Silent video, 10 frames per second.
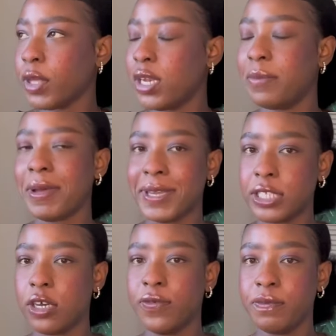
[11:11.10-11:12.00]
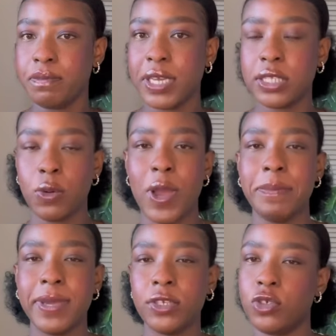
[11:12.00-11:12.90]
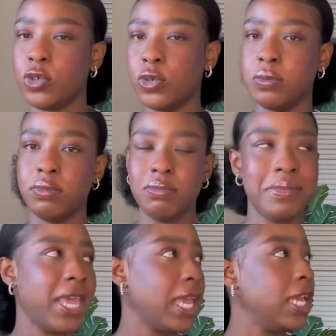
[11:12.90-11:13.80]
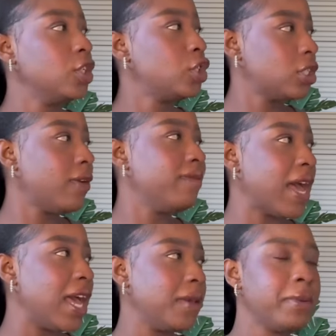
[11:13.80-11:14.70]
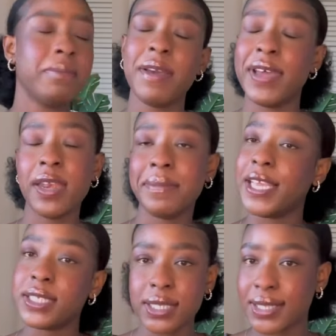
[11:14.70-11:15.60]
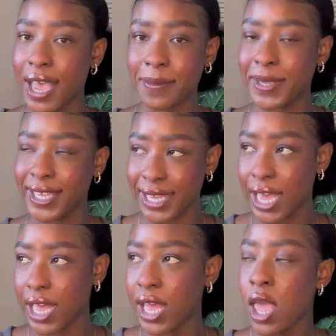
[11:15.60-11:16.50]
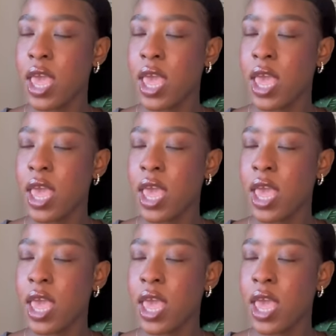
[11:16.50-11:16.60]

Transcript: live by myself. It's a one bedroom-ish vibe. I've had an amazing time here.